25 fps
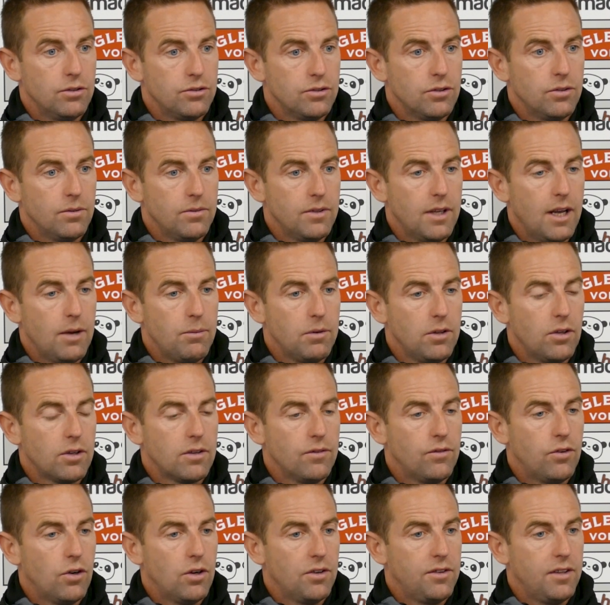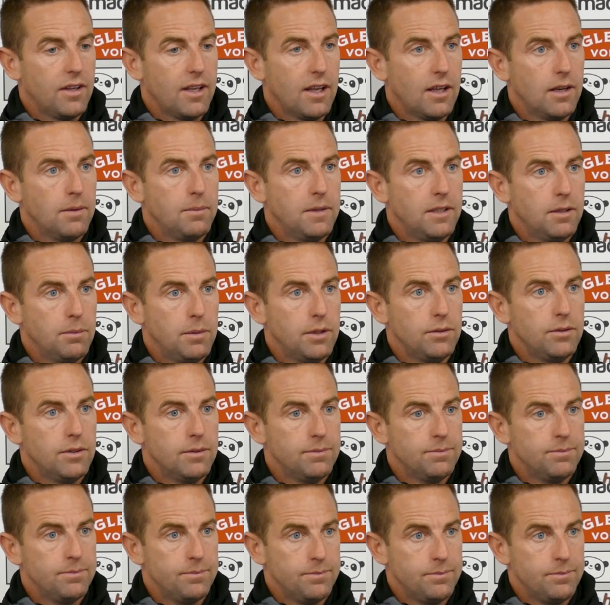So we're looking forward to getting him in the building.